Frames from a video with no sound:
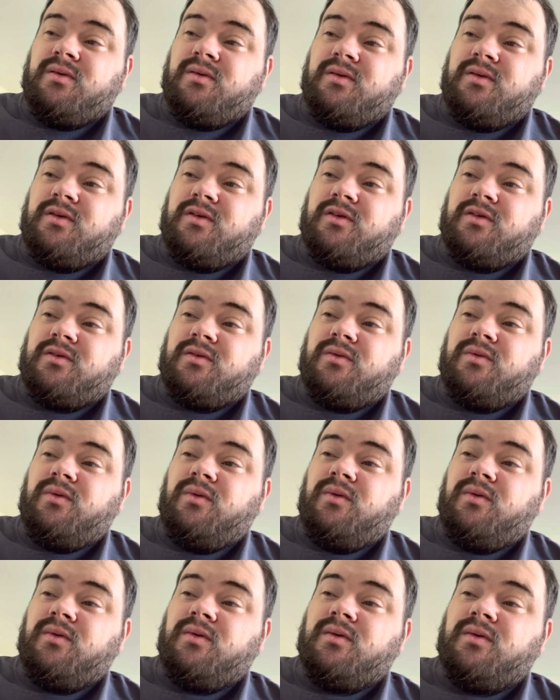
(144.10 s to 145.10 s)
which is
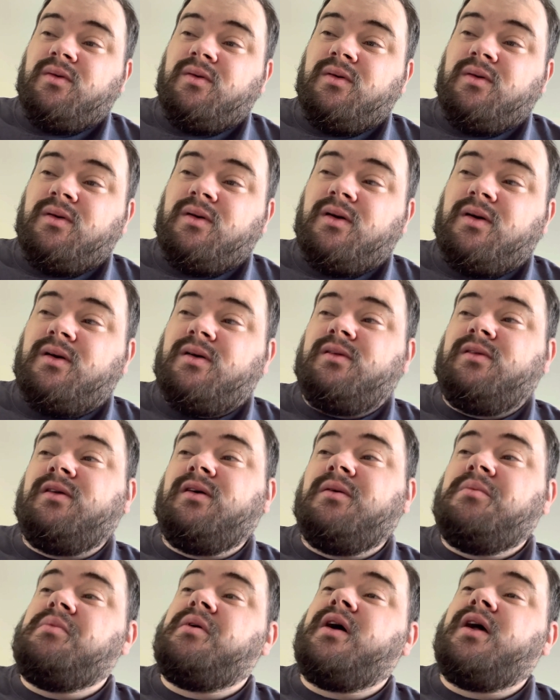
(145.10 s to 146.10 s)
cool. Uh,
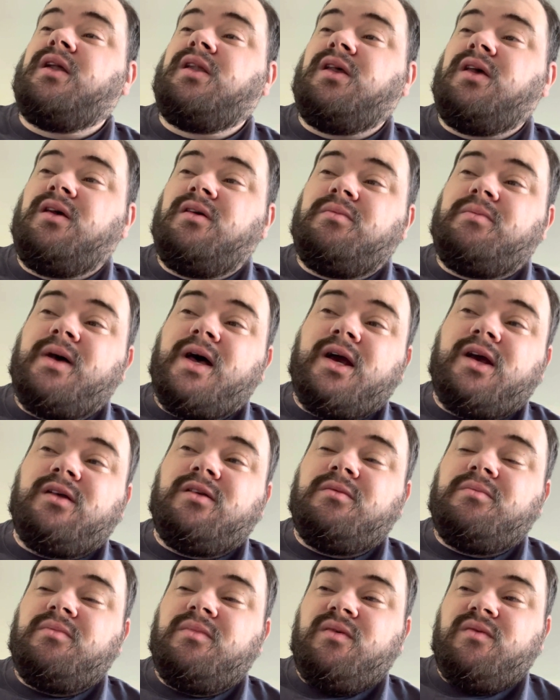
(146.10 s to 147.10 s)
Doug Bradley is back as
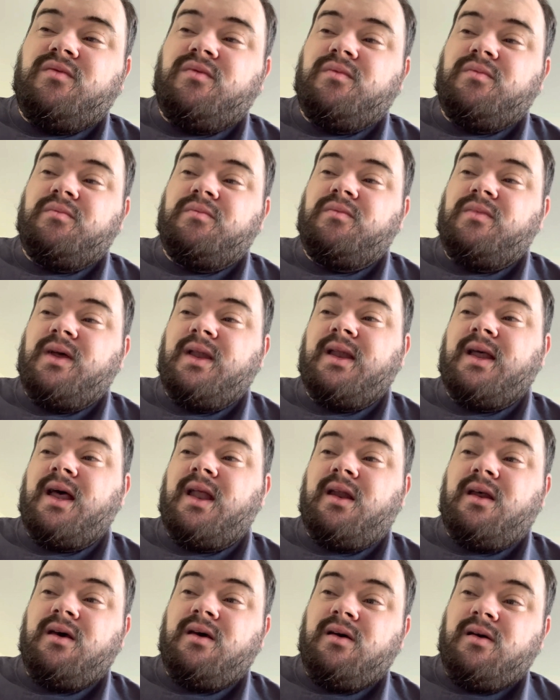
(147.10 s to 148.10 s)

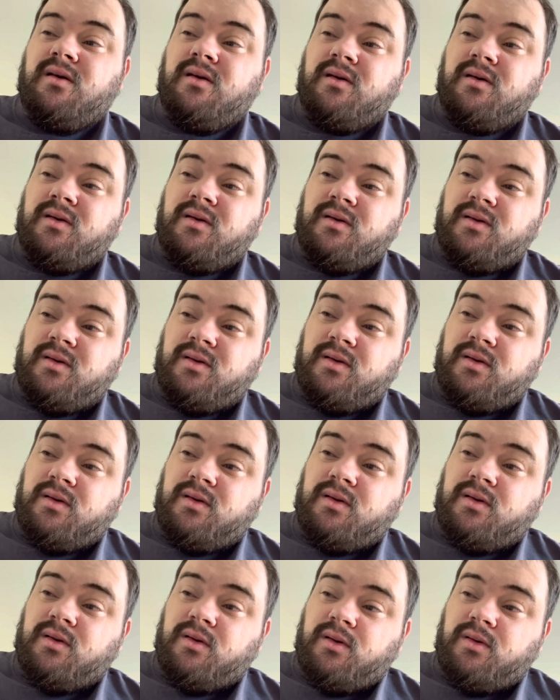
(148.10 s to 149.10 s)
Pinhead.
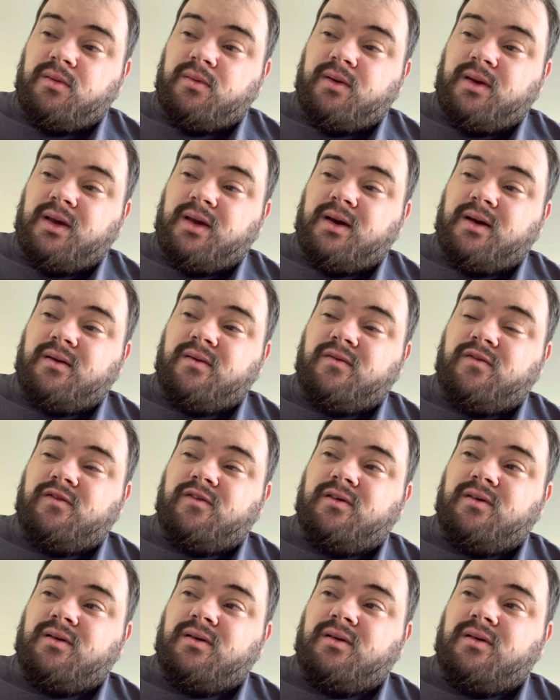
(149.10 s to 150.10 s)
We have
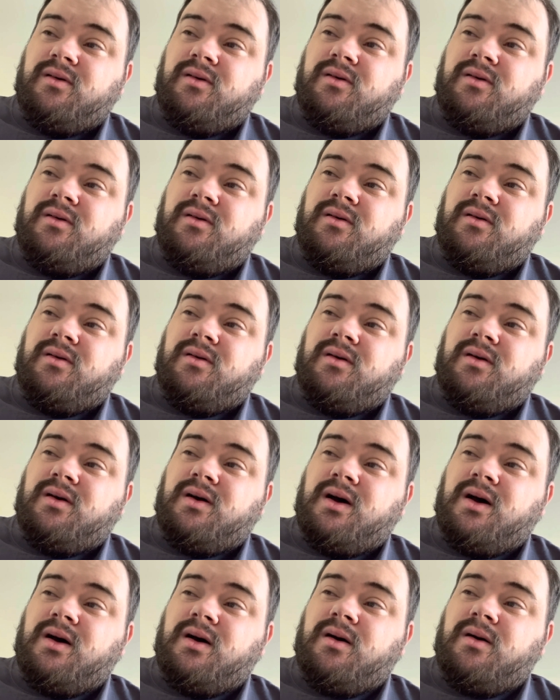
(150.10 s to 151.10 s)

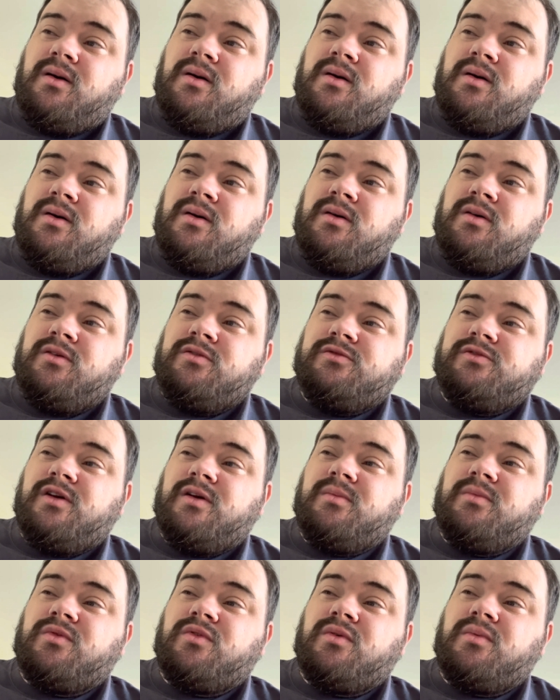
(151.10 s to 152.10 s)
uh,
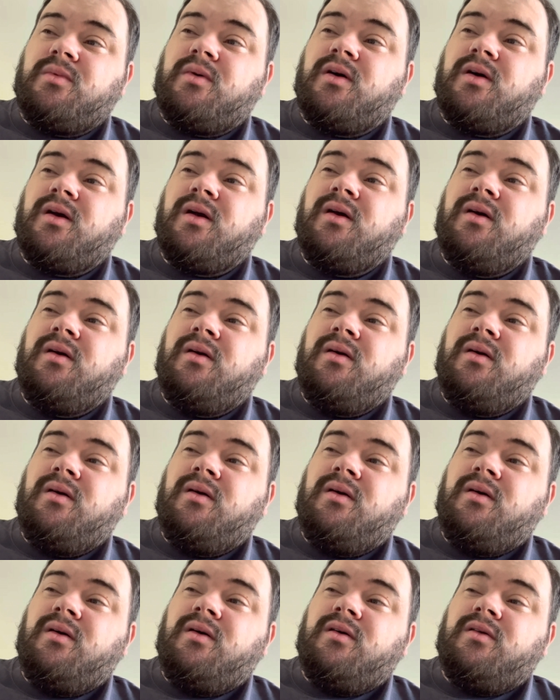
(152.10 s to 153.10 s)
James Remar,
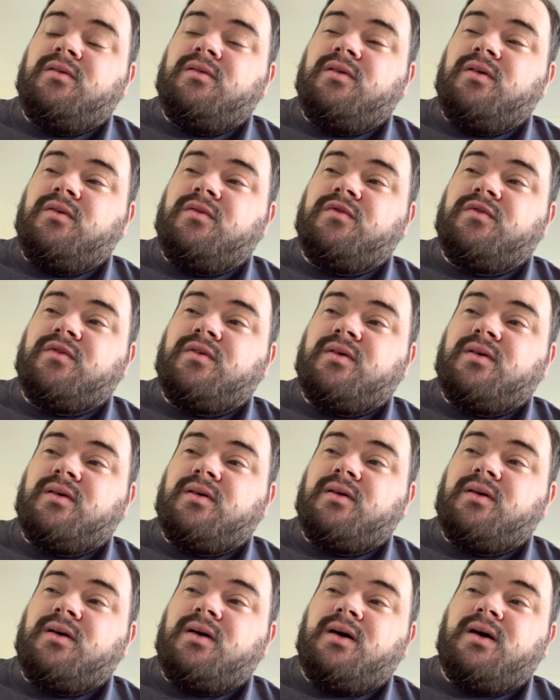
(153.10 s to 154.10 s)
known
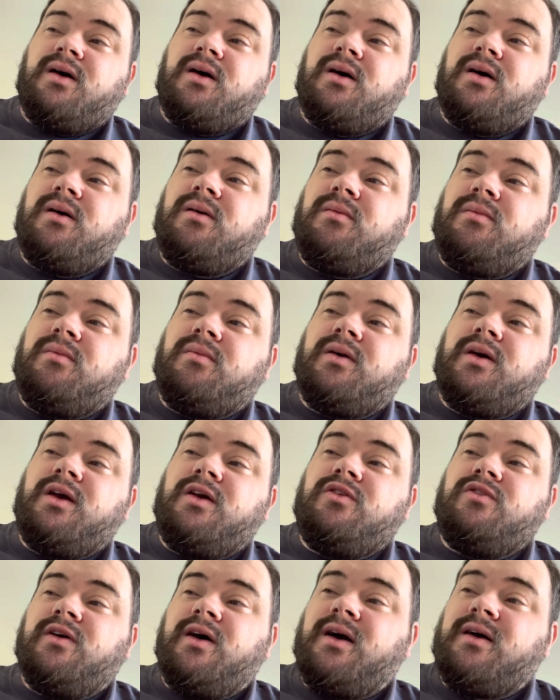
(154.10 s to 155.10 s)
for uh,
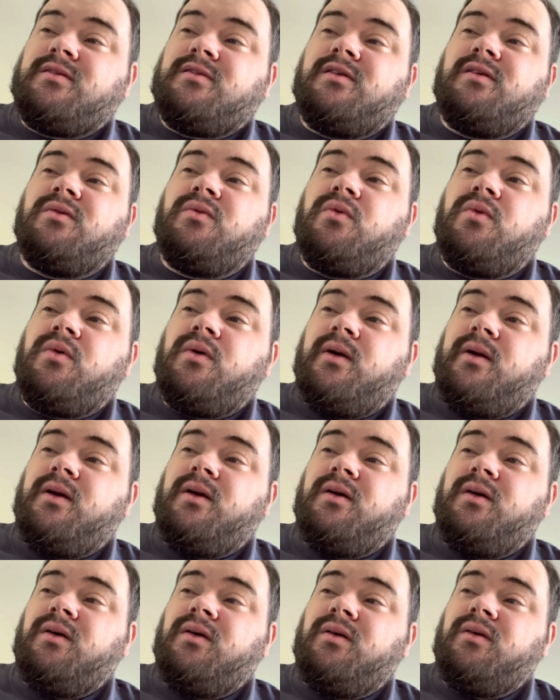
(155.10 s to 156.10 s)
Ajax and the
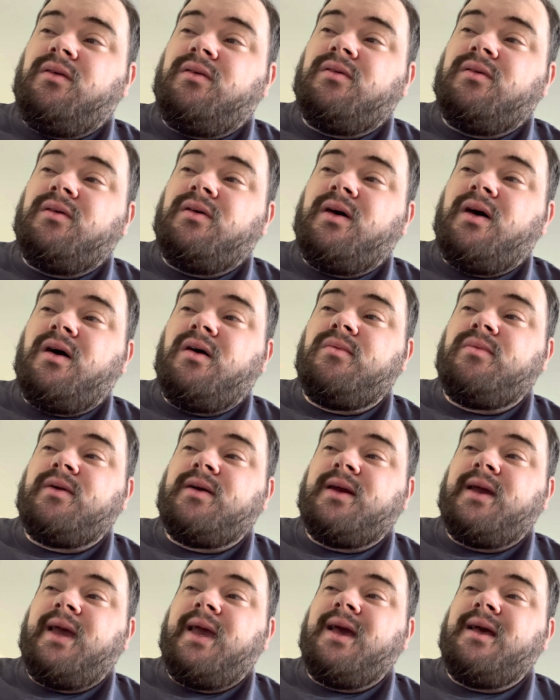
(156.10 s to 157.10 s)
Warriors, uh,
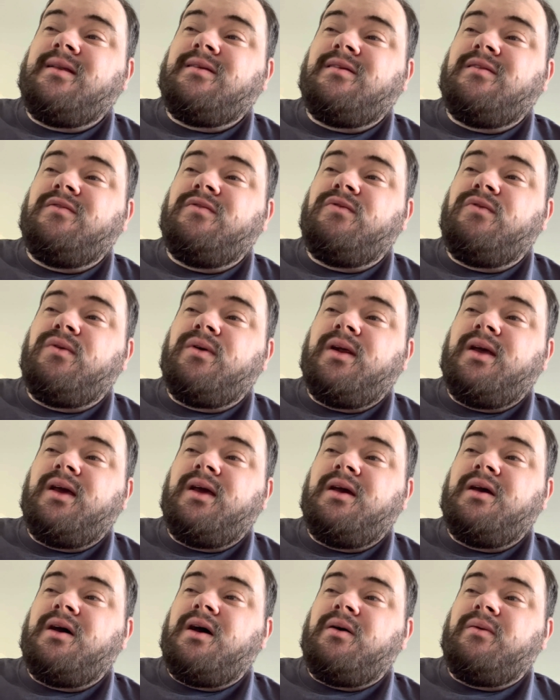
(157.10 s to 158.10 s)
working against in
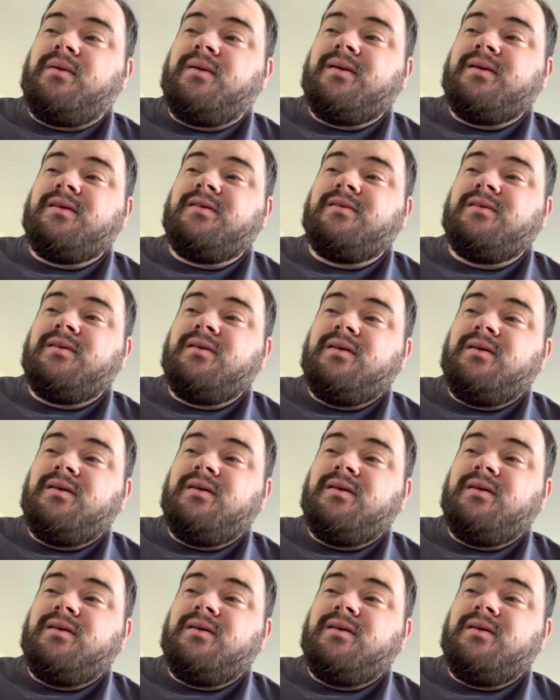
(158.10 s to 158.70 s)
48 hours.